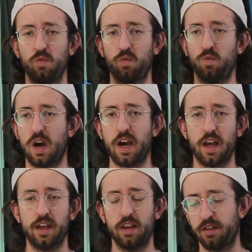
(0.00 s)

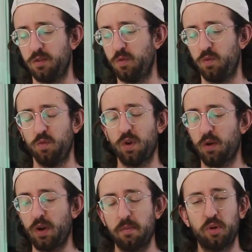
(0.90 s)
Where
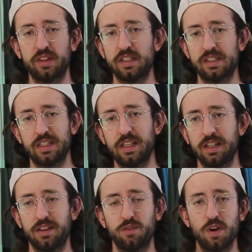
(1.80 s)
would I put this
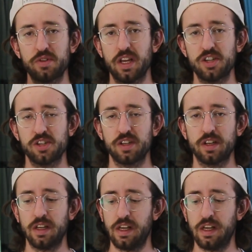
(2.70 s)
in the rotation,